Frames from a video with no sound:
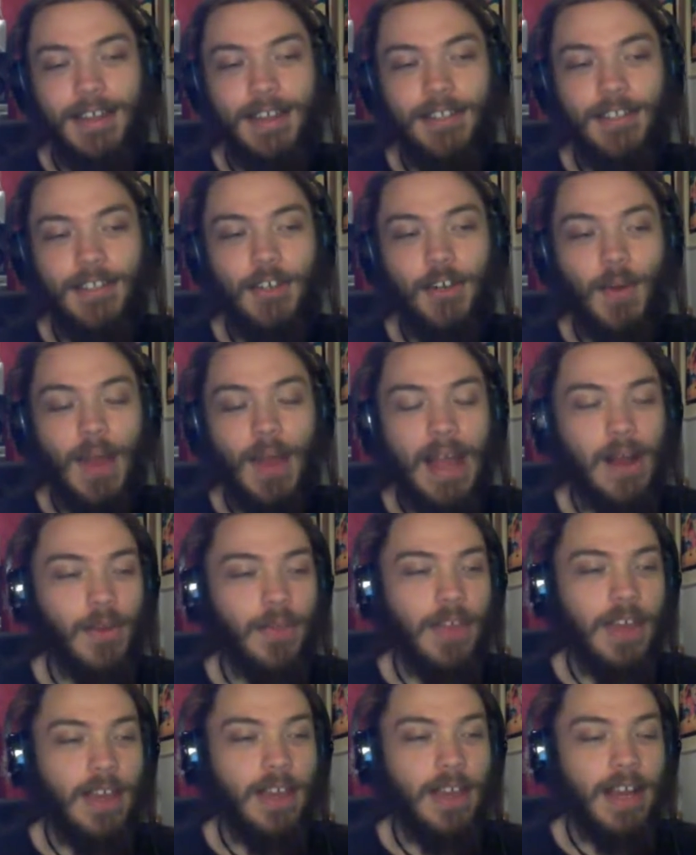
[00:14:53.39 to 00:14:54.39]
And,
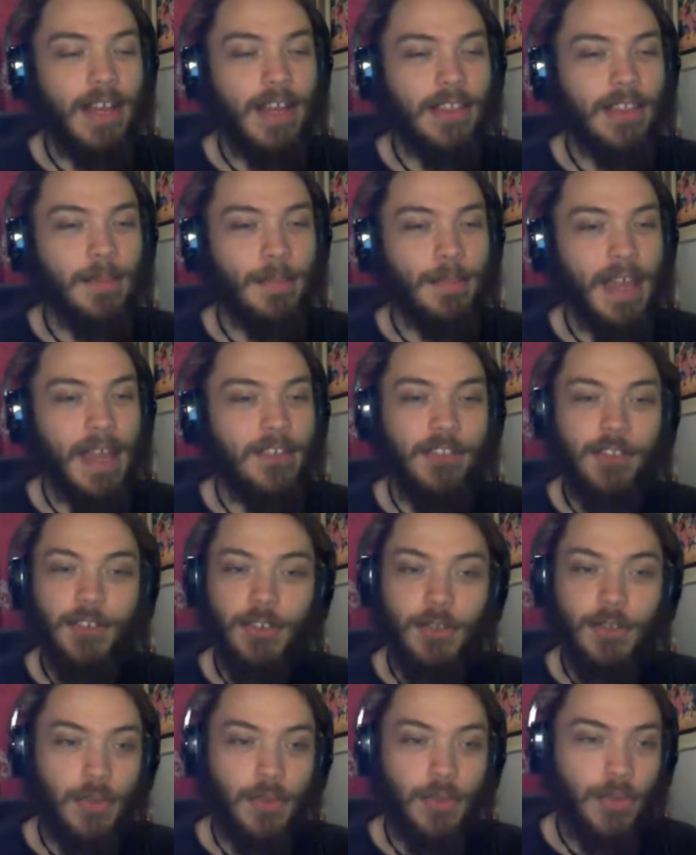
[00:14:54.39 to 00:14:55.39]
how they got the paint to
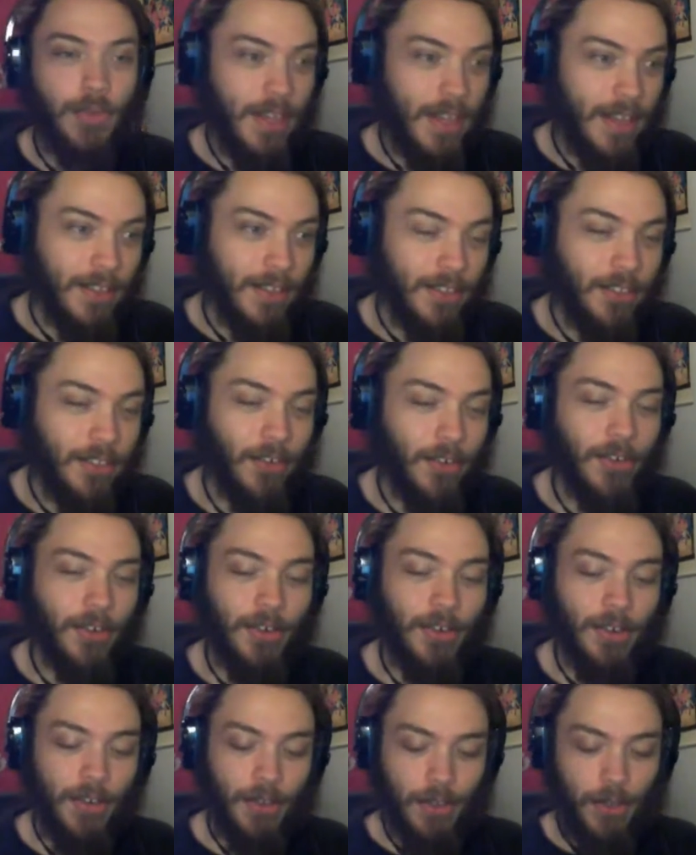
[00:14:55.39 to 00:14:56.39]
do this, or
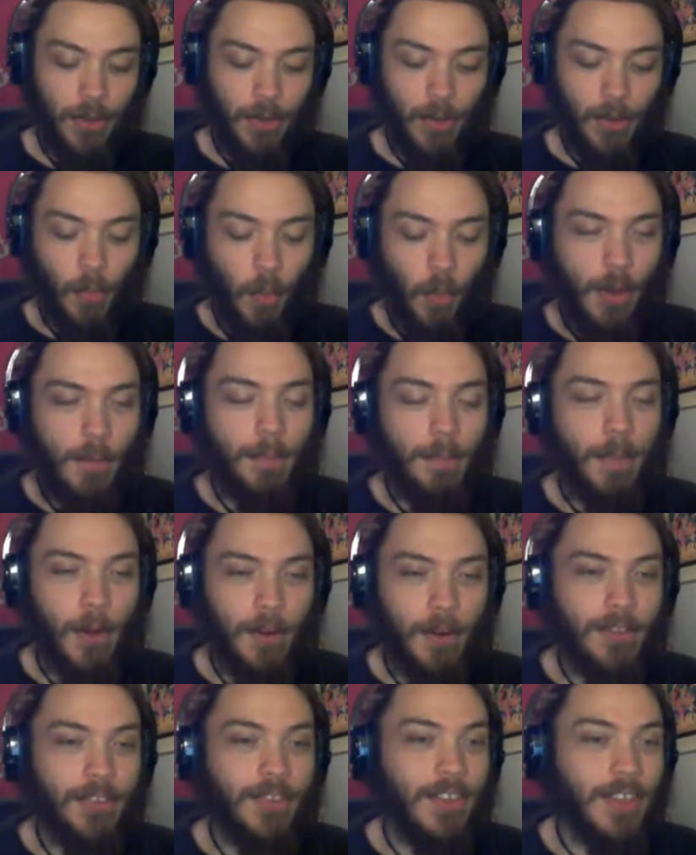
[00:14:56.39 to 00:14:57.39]
what
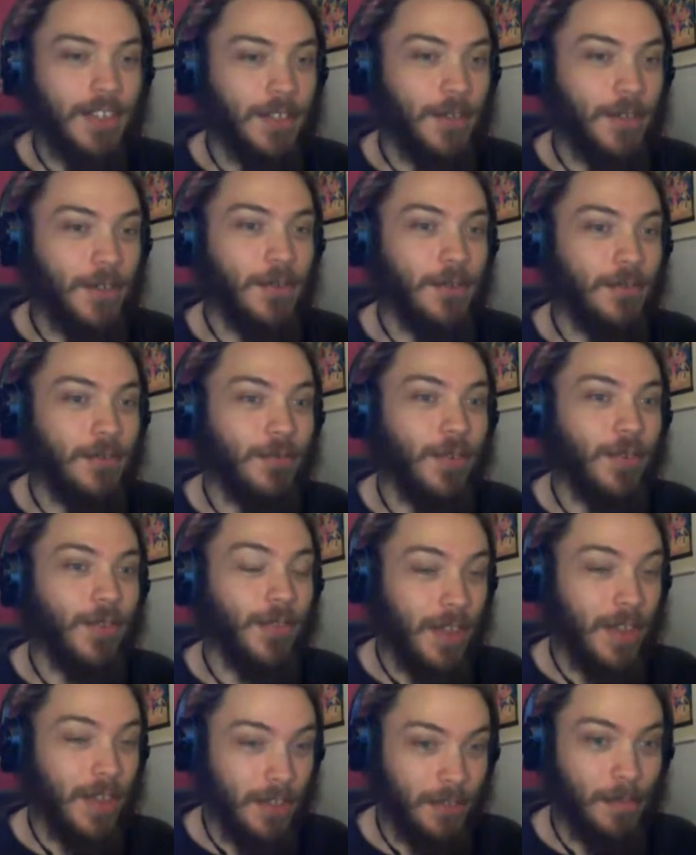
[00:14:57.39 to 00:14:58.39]
parts they used for
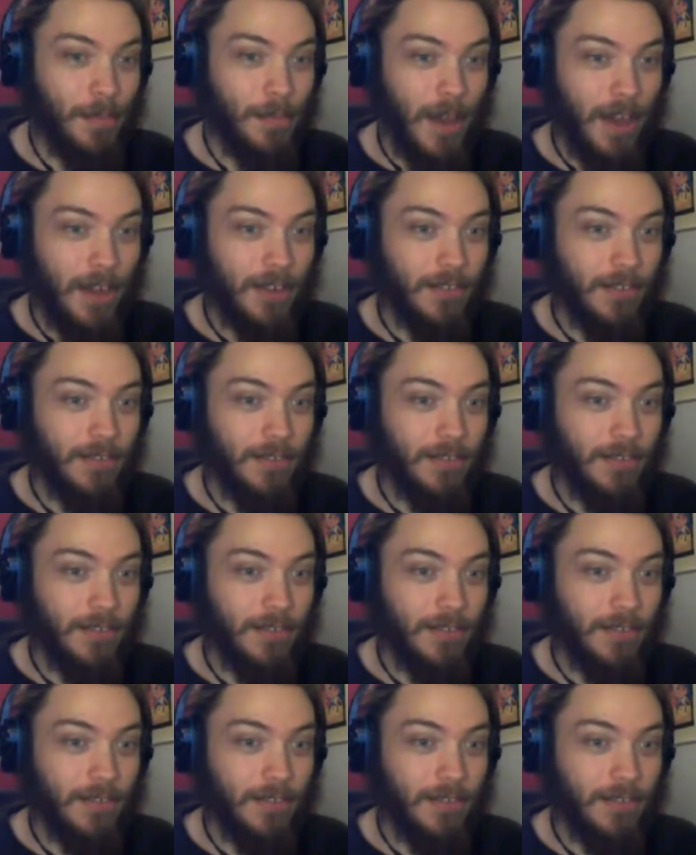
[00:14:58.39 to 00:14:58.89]
this model.